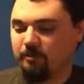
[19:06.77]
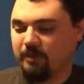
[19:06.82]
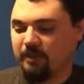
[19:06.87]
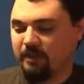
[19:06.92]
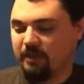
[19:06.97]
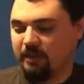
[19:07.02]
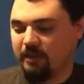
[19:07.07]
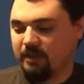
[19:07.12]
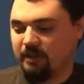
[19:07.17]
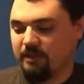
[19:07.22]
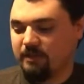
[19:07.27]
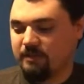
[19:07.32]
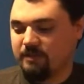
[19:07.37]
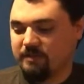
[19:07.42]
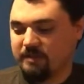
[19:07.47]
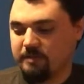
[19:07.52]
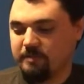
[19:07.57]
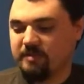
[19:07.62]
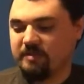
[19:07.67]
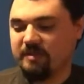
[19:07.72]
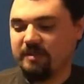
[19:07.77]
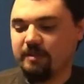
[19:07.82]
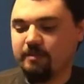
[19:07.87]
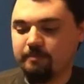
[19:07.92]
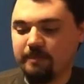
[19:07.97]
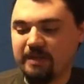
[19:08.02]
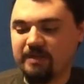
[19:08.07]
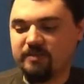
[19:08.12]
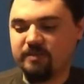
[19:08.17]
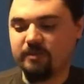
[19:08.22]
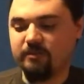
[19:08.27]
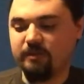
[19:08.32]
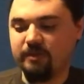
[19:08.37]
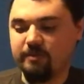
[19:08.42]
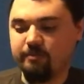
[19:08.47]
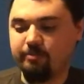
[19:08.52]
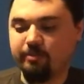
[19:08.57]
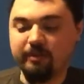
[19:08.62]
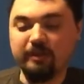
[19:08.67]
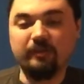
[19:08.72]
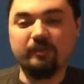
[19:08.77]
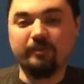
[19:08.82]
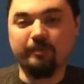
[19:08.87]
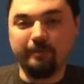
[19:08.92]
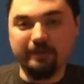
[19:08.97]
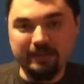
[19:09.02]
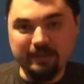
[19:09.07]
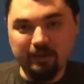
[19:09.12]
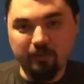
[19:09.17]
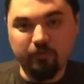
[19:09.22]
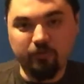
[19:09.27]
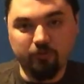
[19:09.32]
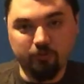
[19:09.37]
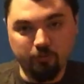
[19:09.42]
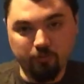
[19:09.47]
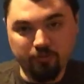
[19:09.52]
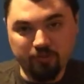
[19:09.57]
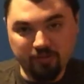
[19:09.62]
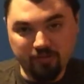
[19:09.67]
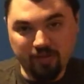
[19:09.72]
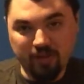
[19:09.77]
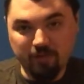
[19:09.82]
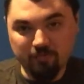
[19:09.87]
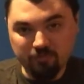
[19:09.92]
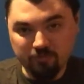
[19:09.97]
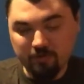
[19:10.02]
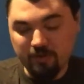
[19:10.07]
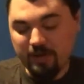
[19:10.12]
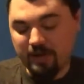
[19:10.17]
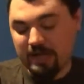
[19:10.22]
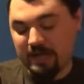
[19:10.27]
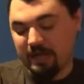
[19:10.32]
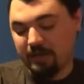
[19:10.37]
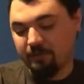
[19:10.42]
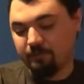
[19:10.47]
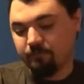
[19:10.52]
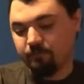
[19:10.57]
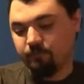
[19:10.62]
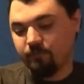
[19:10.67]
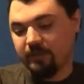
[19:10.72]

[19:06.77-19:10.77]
because it was him basically putting somebody else through the same training